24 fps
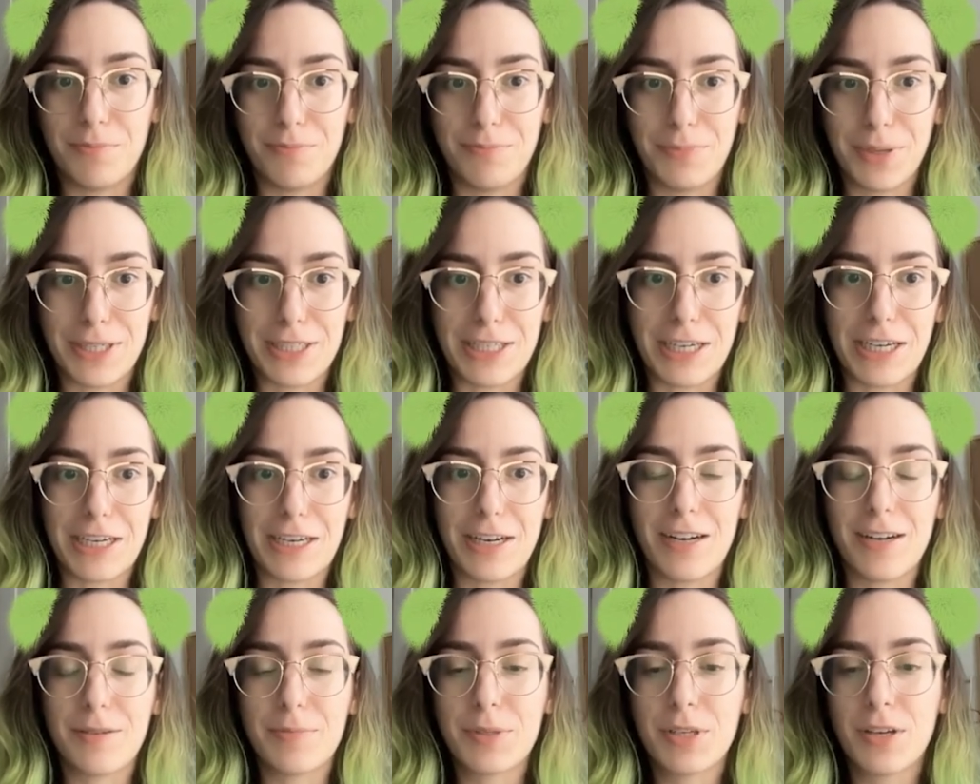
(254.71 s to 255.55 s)
ticket
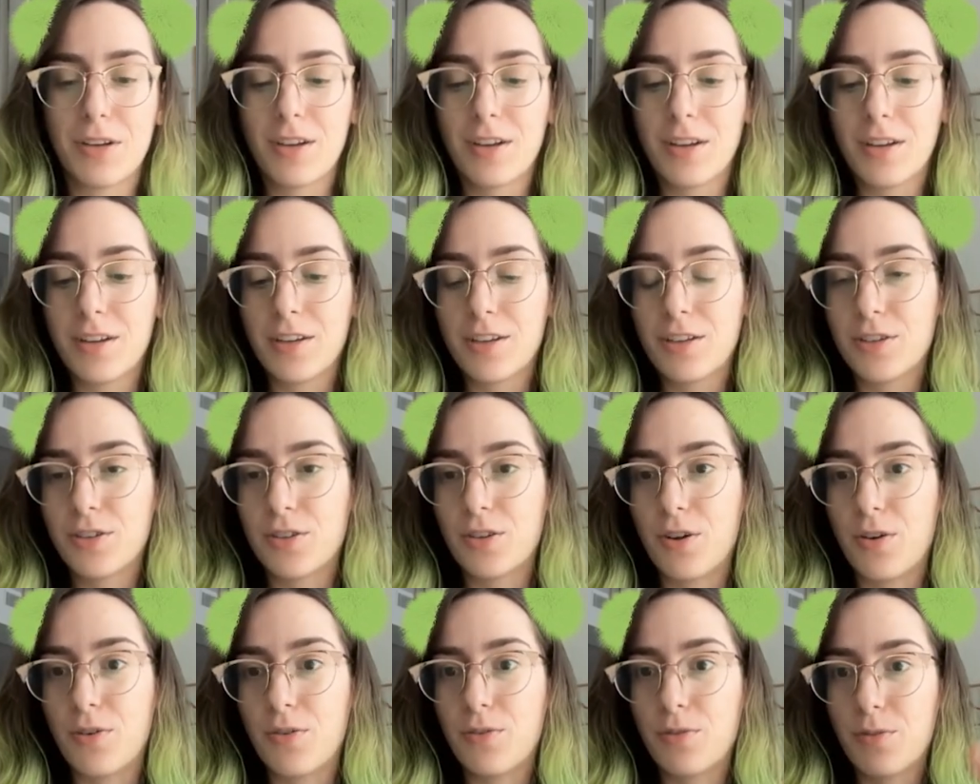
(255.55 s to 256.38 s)
items.
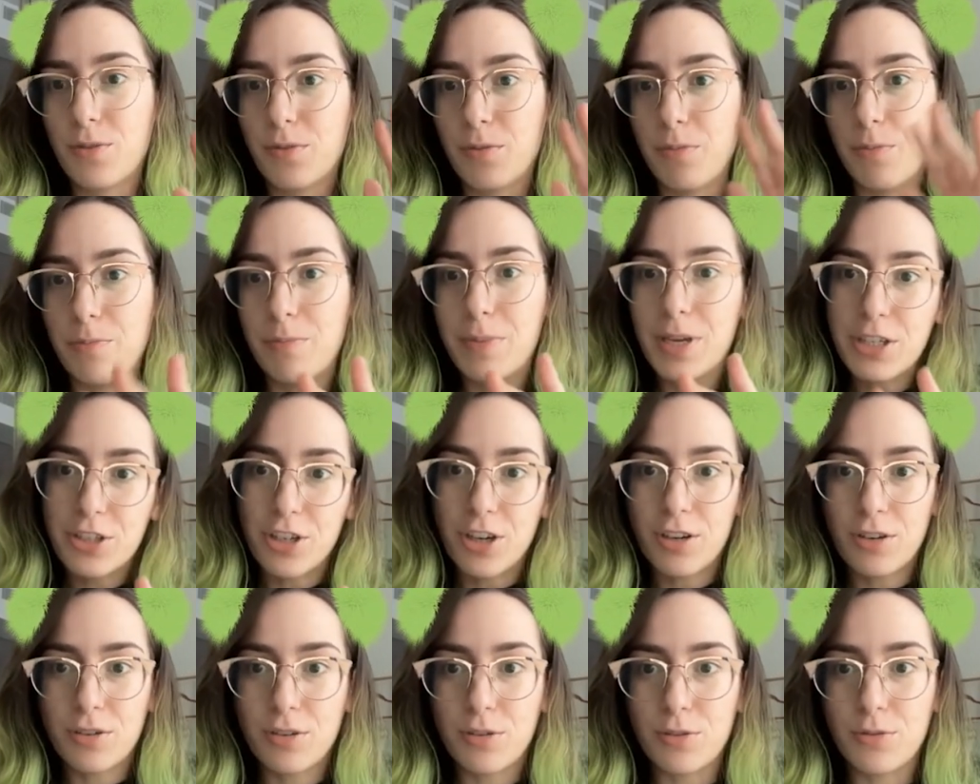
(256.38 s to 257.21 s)
So
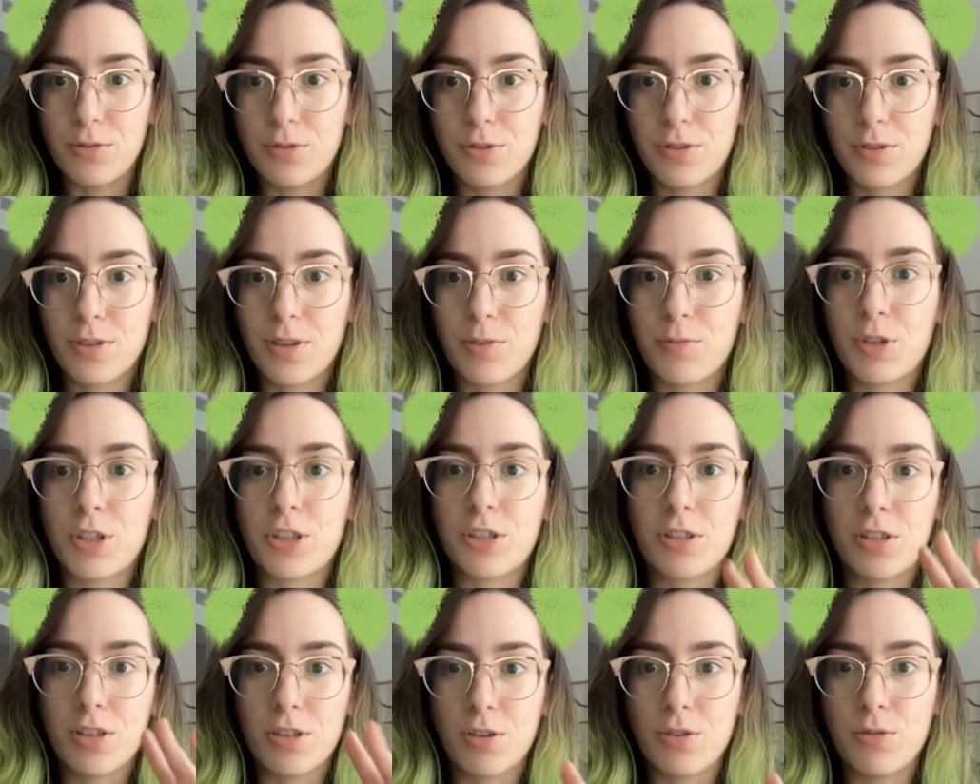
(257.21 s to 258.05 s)
Micho, Cusco, which
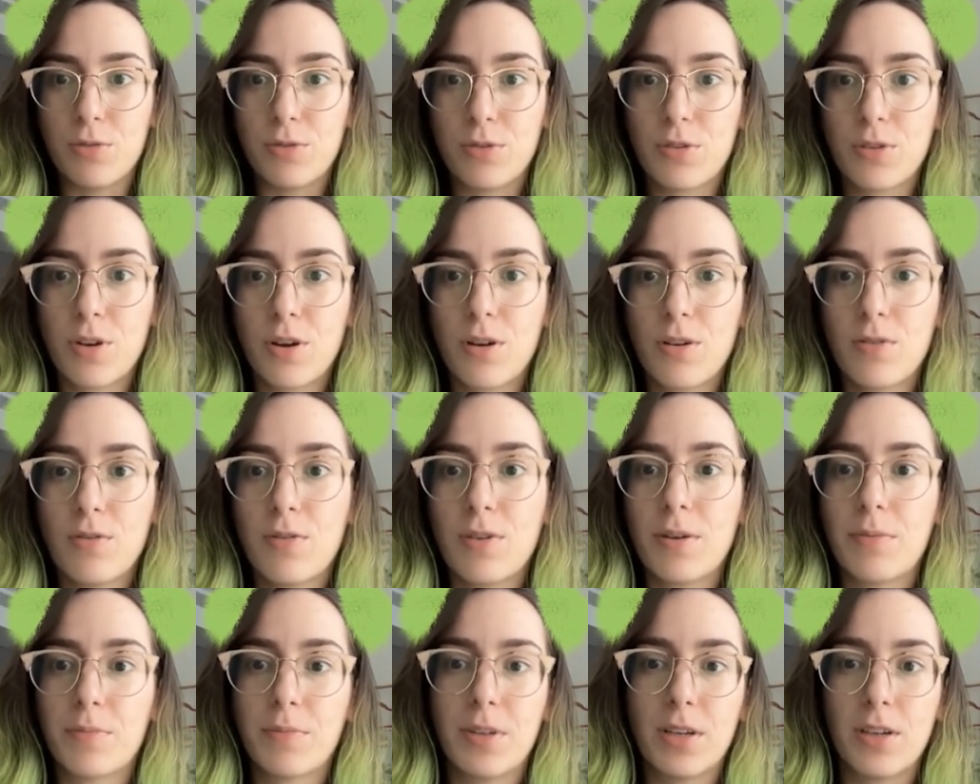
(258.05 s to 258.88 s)
is in
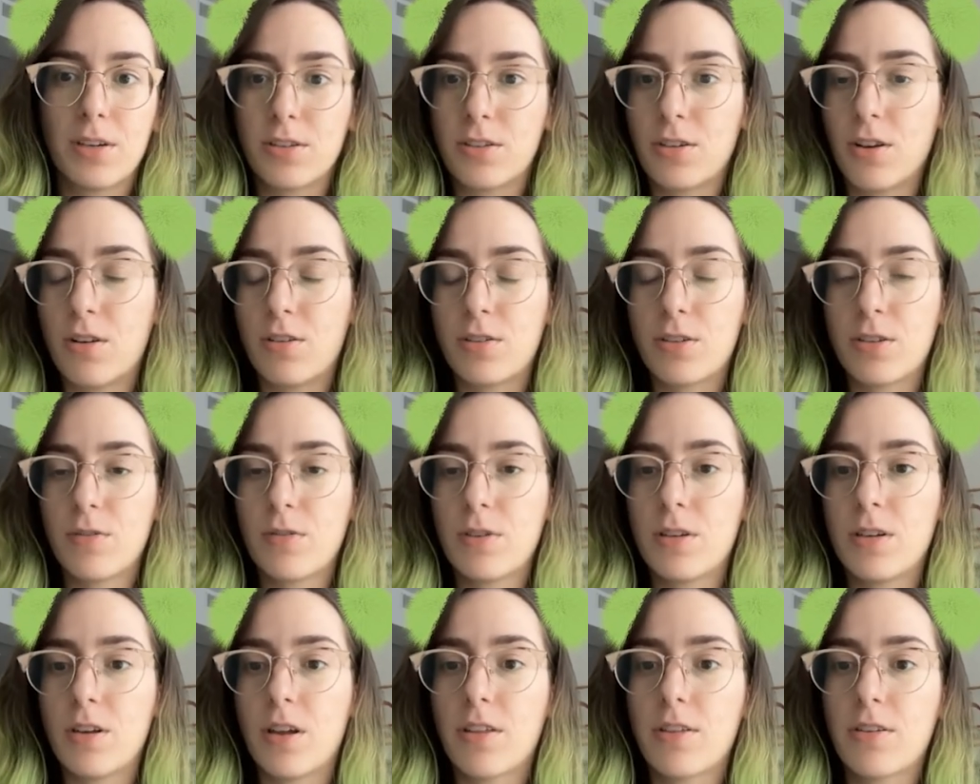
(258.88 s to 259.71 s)
Cusco. There's also
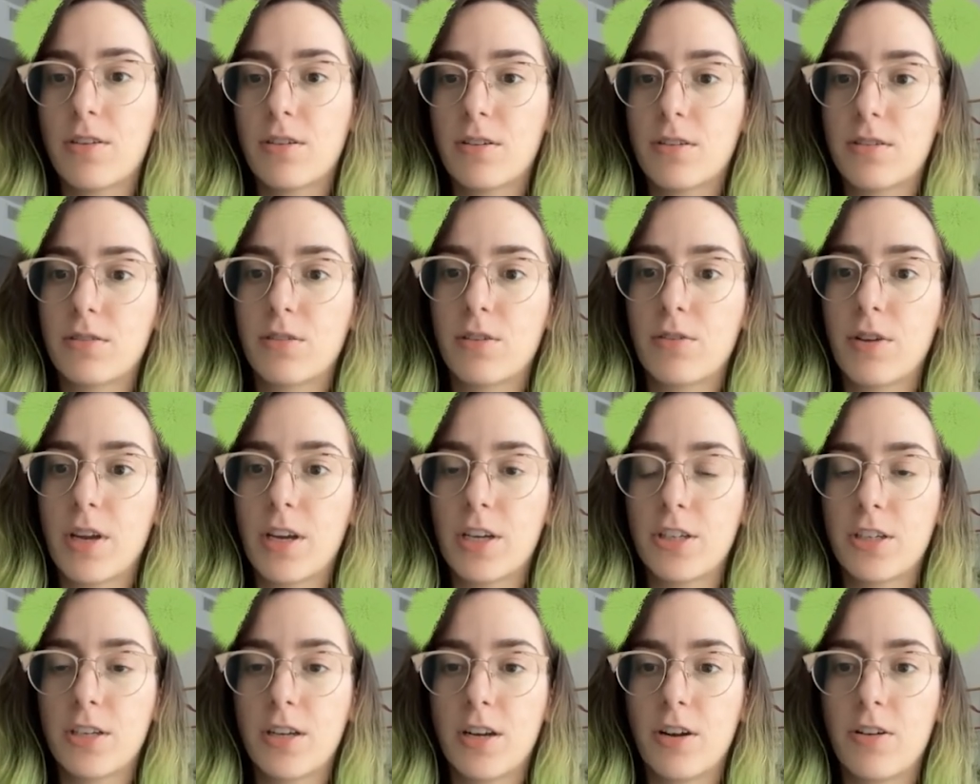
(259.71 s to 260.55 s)
another
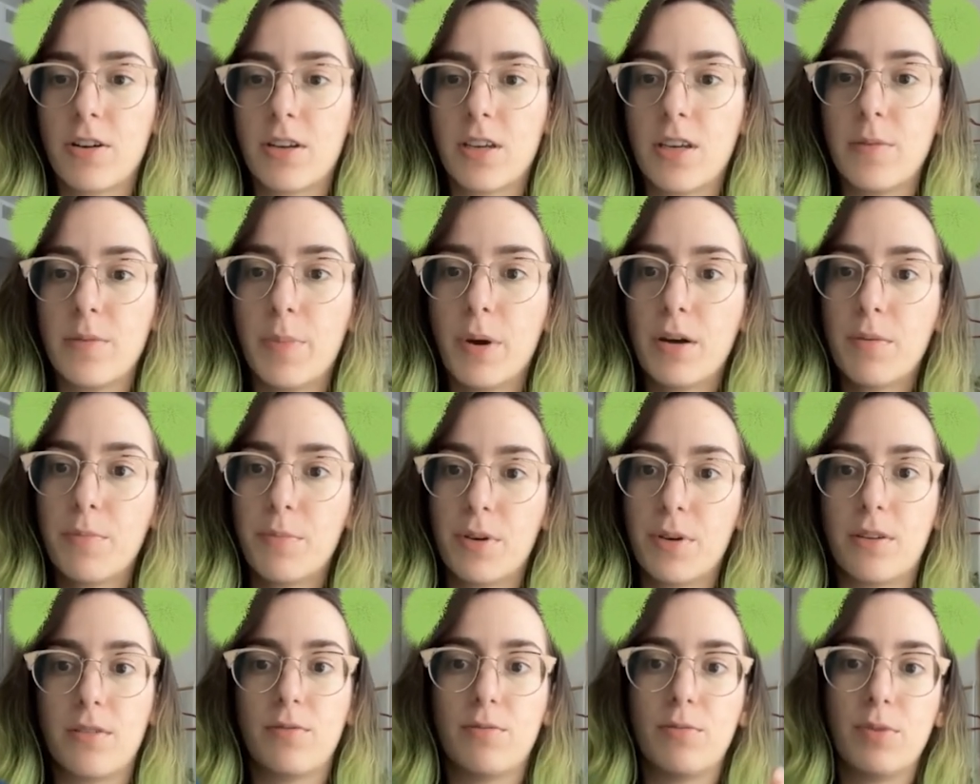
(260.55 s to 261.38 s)
location in Arequipa,
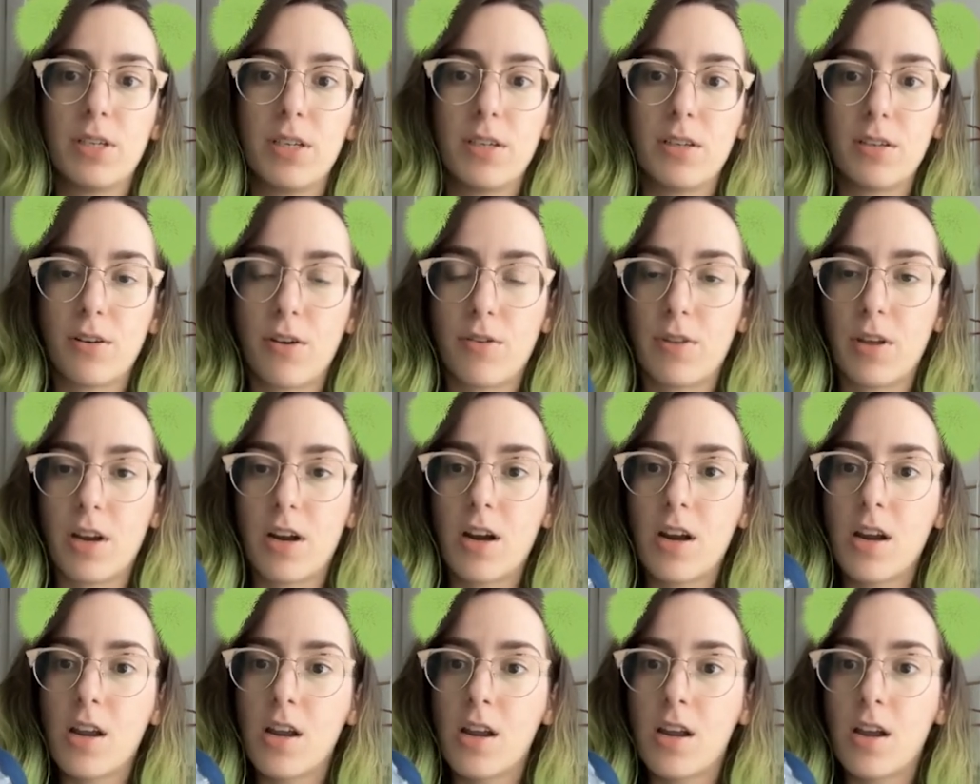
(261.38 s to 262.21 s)
but we didn't go there.